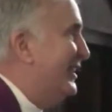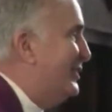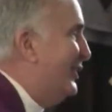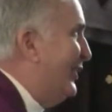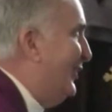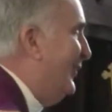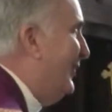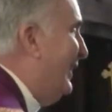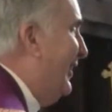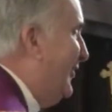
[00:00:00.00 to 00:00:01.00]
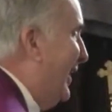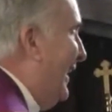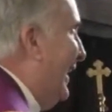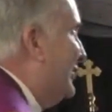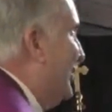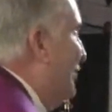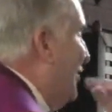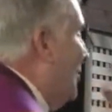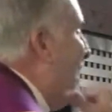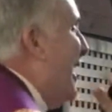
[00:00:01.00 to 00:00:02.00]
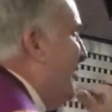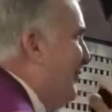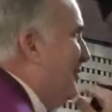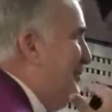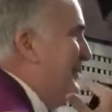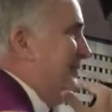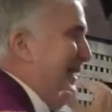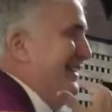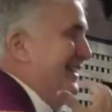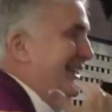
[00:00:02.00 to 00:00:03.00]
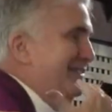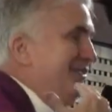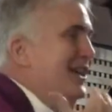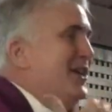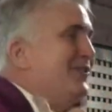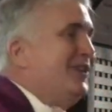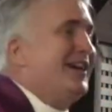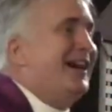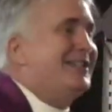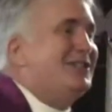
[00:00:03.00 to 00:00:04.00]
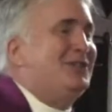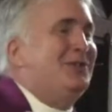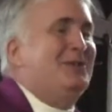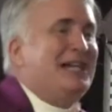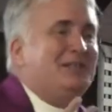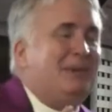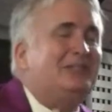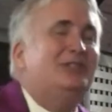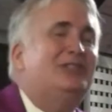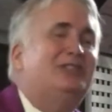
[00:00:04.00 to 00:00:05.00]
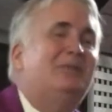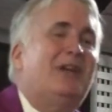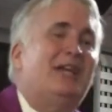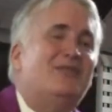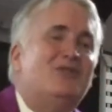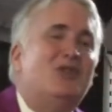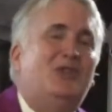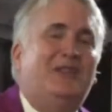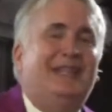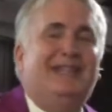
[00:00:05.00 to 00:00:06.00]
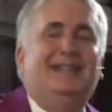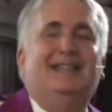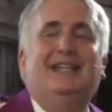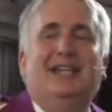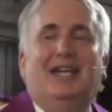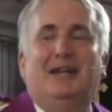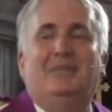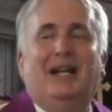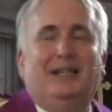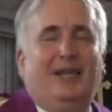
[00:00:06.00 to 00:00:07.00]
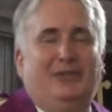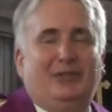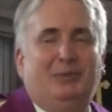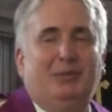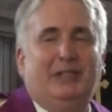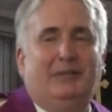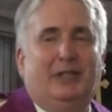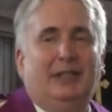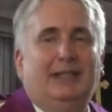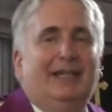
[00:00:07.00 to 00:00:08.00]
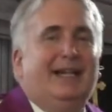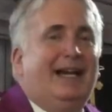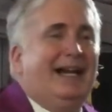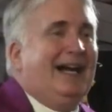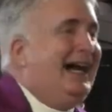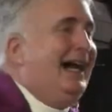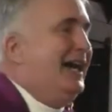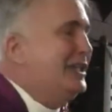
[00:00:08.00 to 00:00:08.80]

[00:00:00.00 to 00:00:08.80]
to do, that I actually don't have room in my life for God to do, especially some kind of new thing in my life as a believer, uh, uh,